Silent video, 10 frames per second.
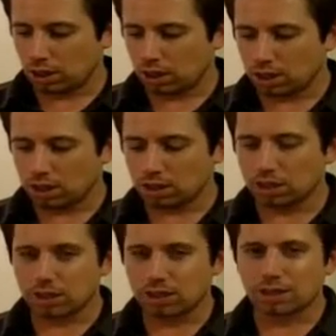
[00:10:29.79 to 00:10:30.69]
and
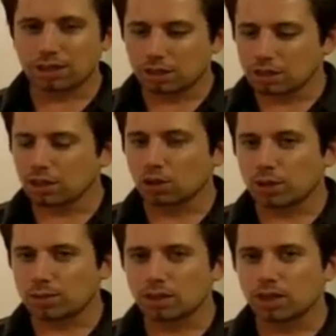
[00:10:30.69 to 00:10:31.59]
the
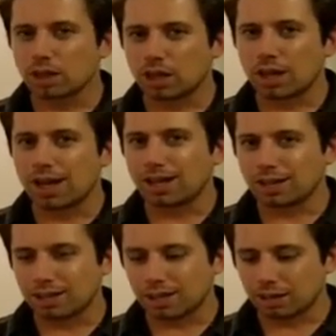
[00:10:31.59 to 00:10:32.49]
grapes there get a lot of
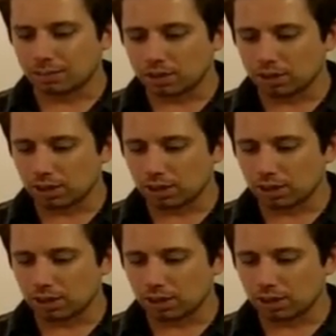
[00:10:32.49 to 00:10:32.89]
hang time,